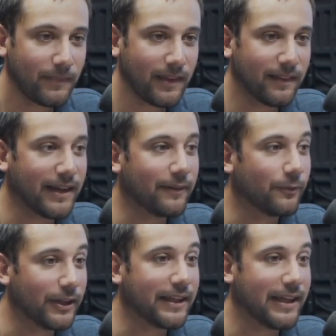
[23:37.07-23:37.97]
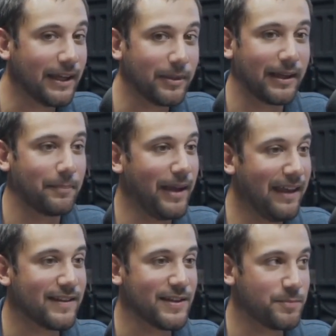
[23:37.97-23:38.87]
That it really hit me like,
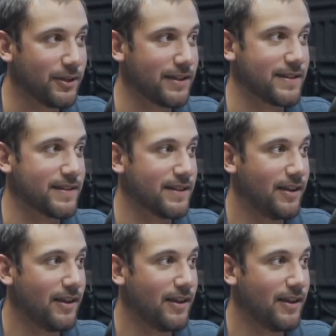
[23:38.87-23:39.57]
man, this book is